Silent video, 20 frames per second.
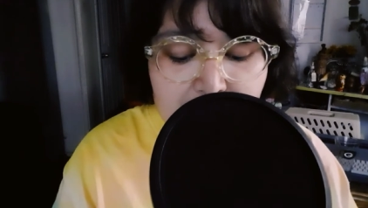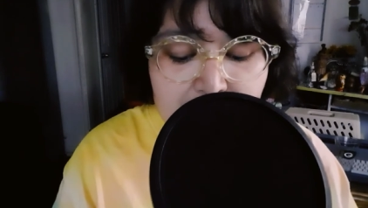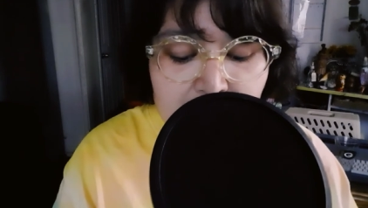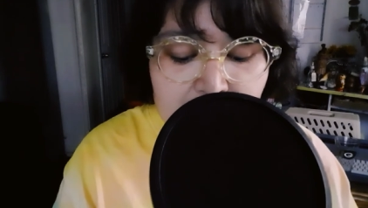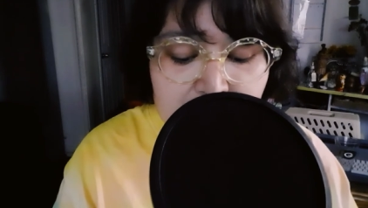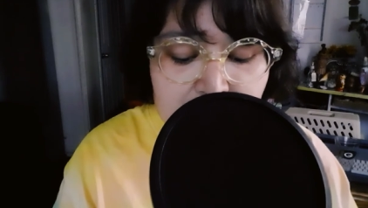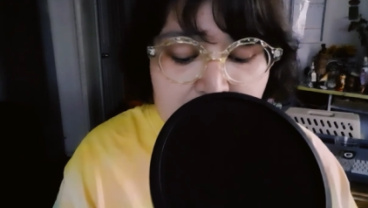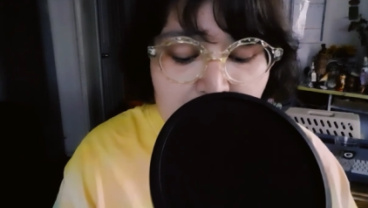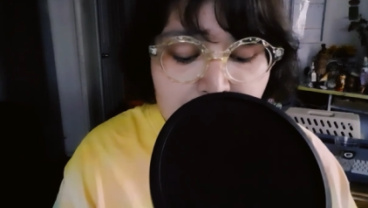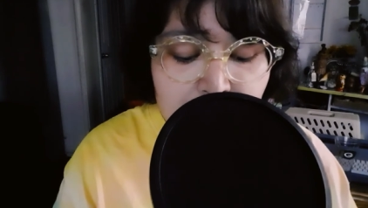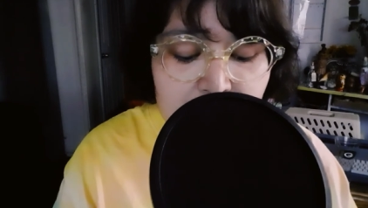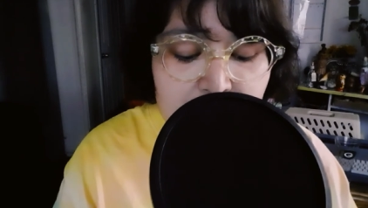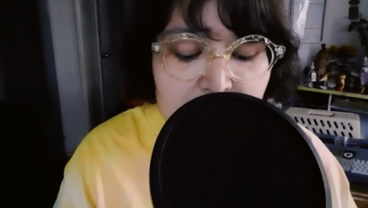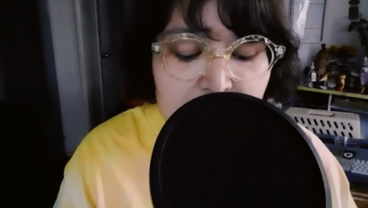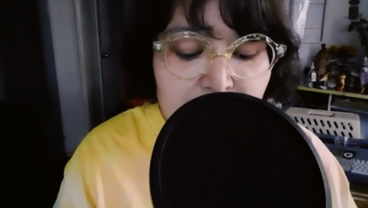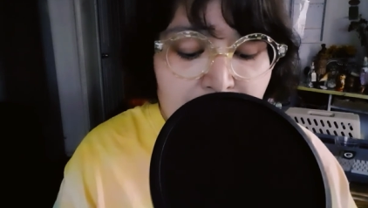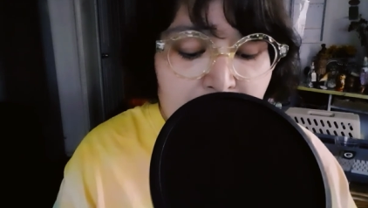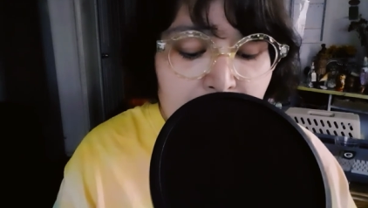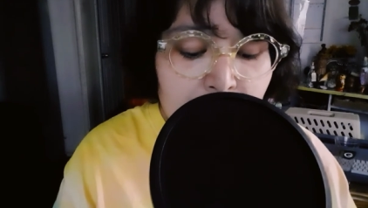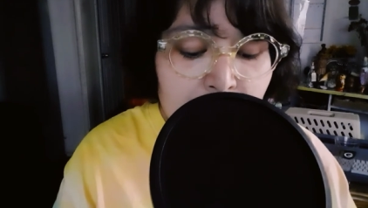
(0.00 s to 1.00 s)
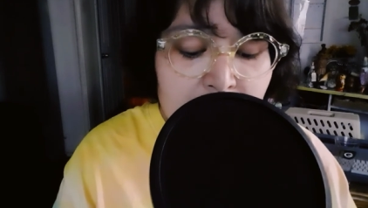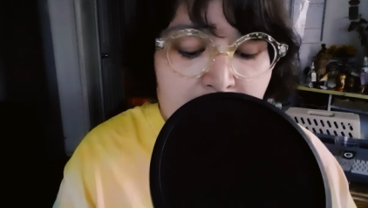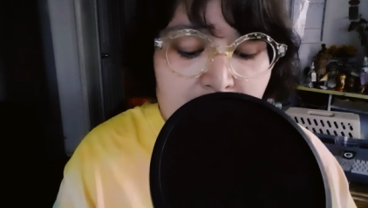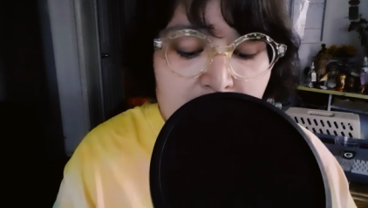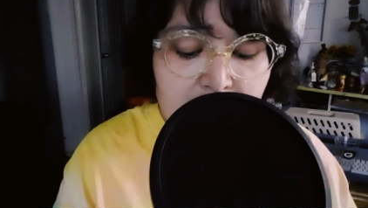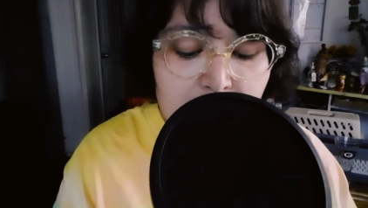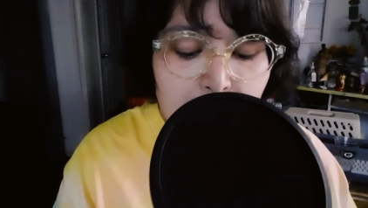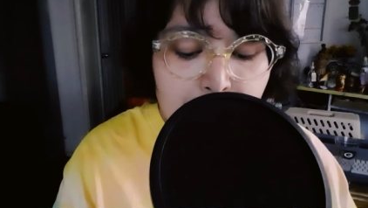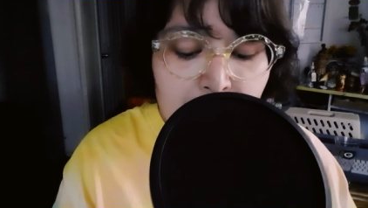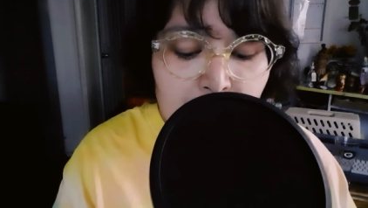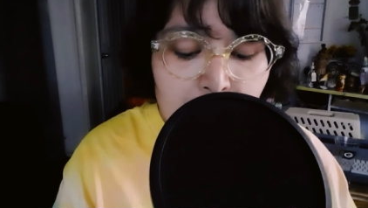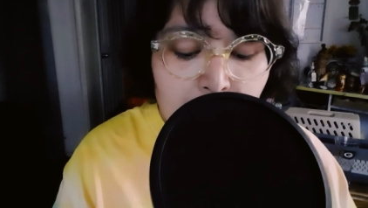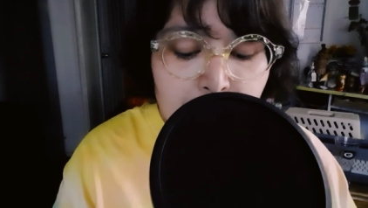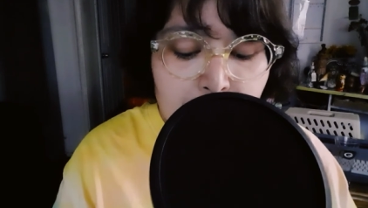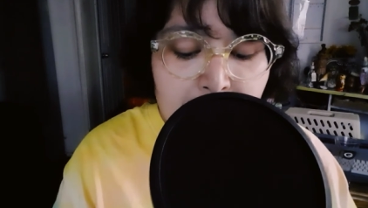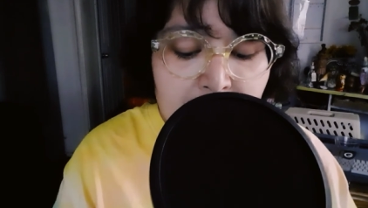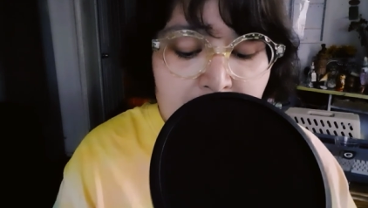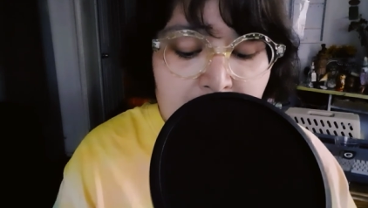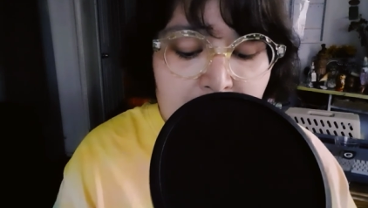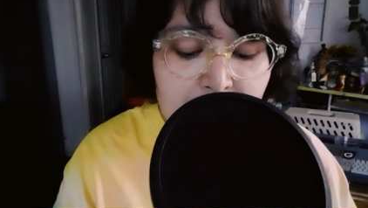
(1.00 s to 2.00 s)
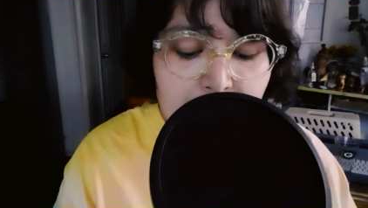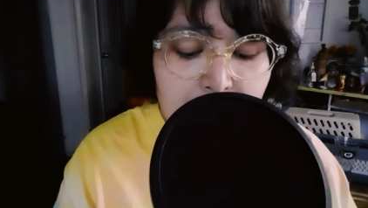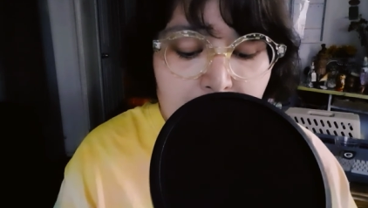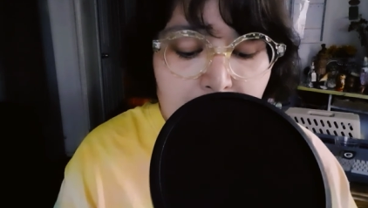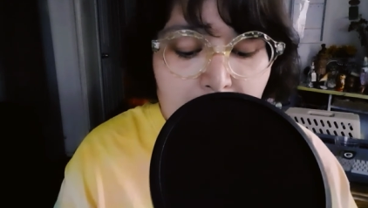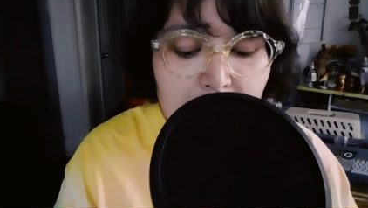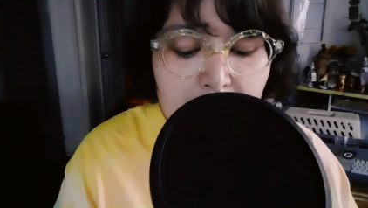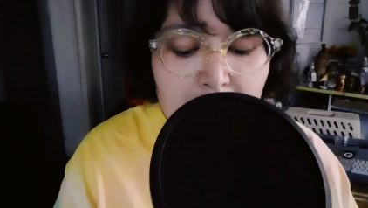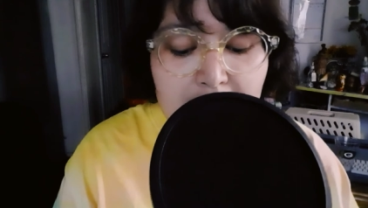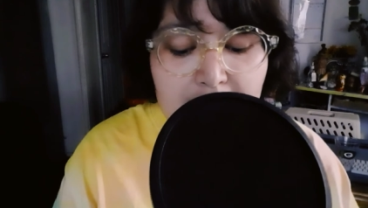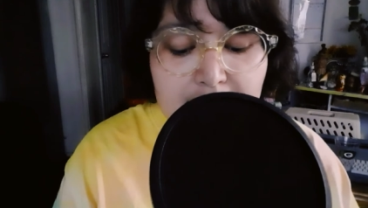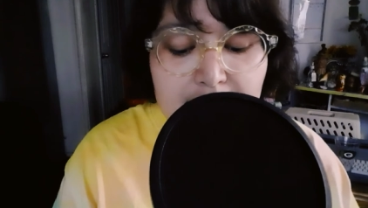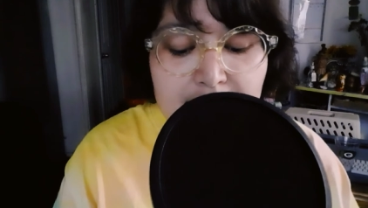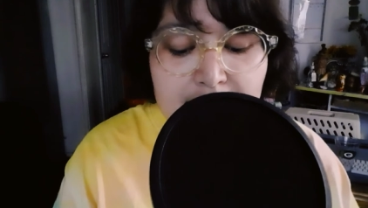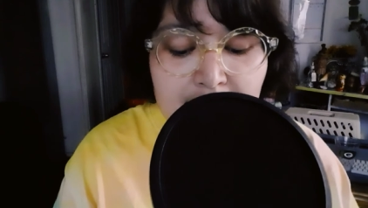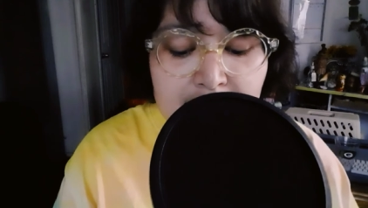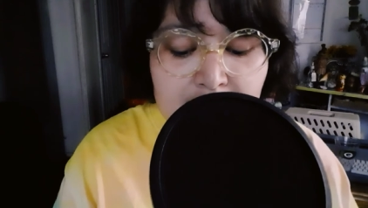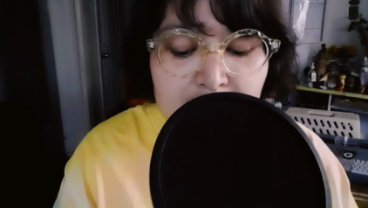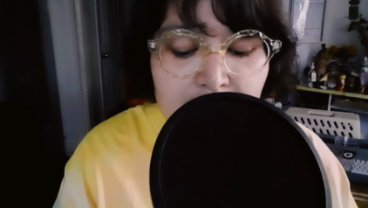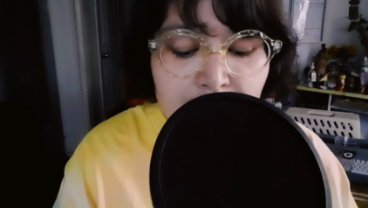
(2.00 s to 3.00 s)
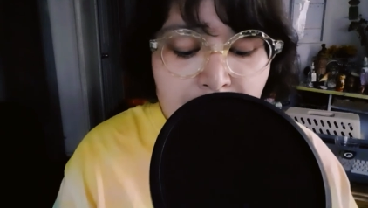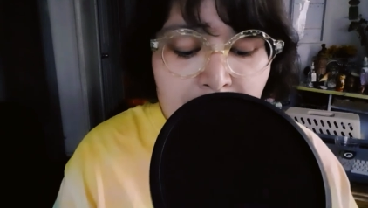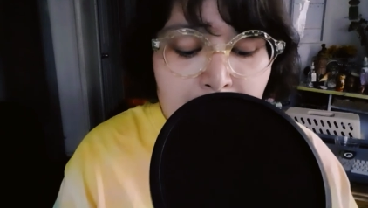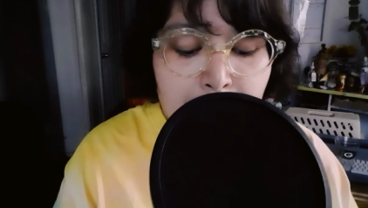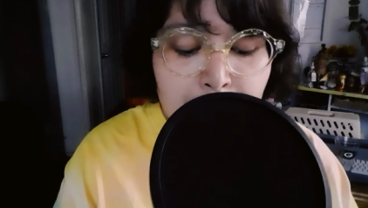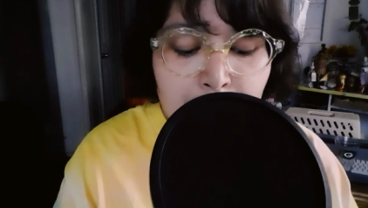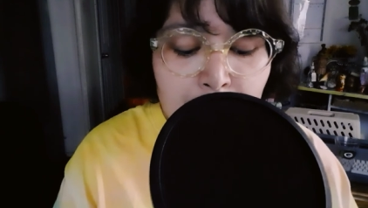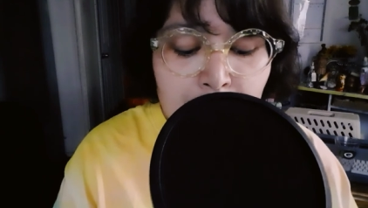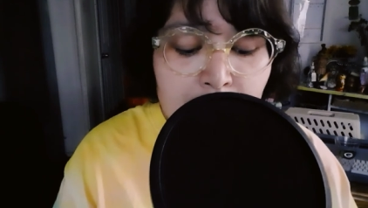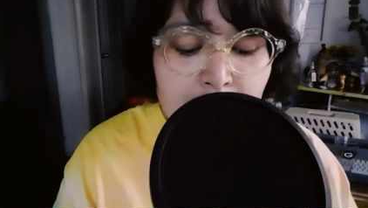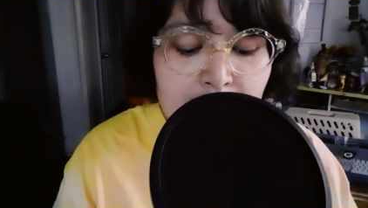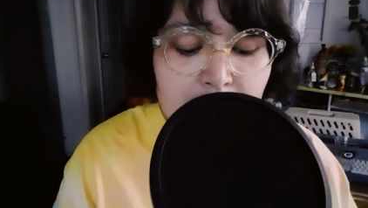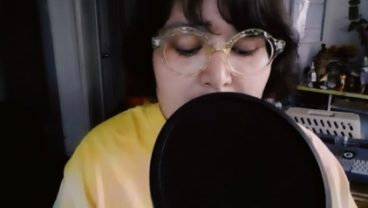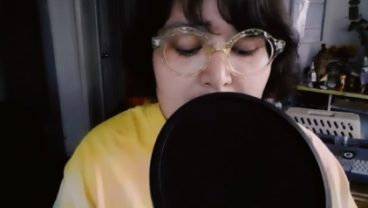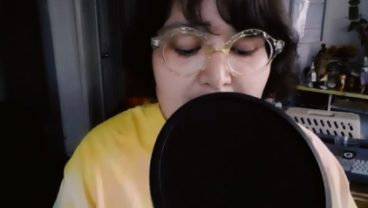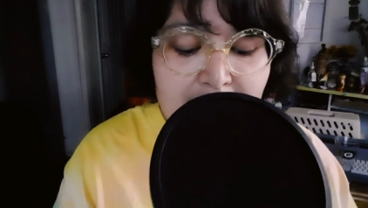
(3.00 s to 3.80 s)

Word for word: The seven spheres disappeared beneath dense vapors.